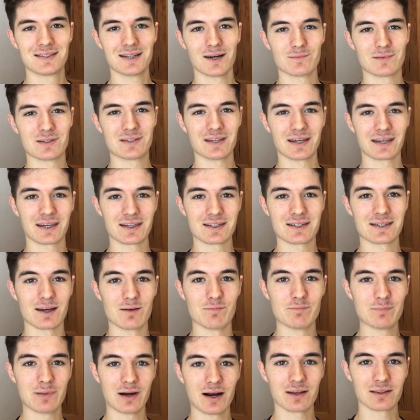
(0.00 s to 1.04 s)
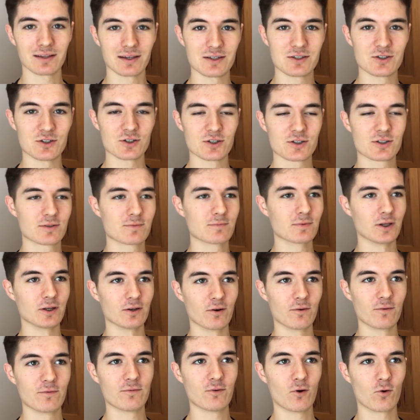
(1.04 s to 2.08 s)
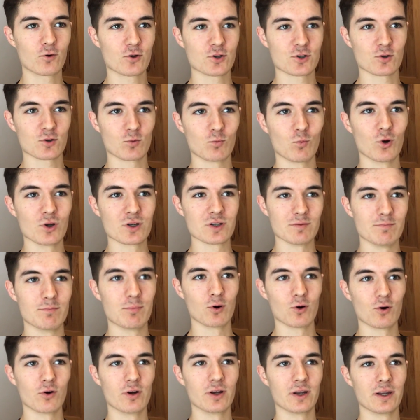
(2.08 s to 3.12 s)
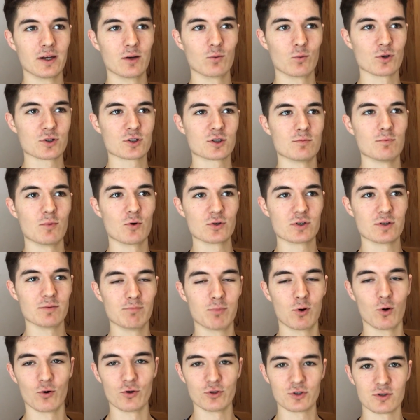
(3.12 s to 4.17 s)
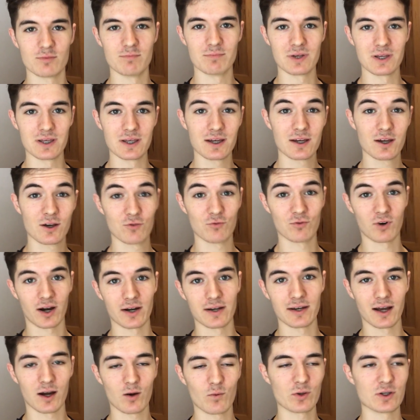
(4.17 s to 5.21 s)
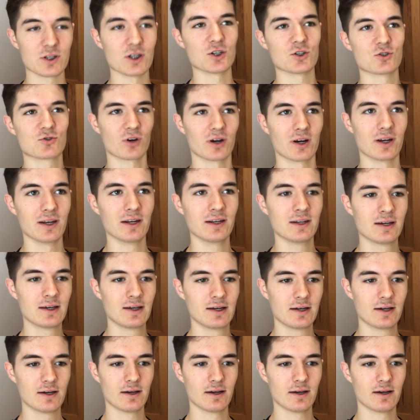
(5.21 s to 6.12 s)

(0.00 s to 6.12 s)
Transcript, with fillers: time to take a step back. Let's just you know focus on what's important here, what's the most important to me right now, which is trading,